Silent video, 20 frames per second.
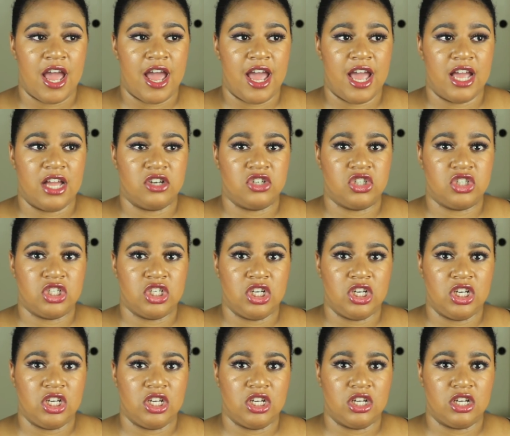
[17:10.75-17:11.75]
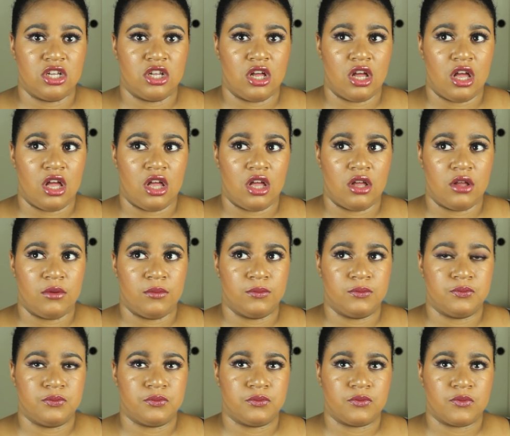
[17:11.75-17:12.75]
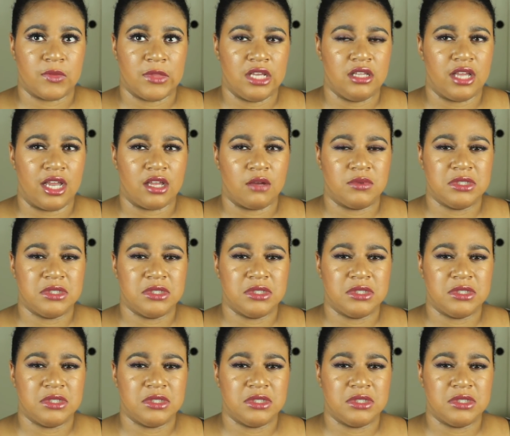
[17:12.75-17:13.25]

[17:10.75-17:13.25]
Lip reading: and she like,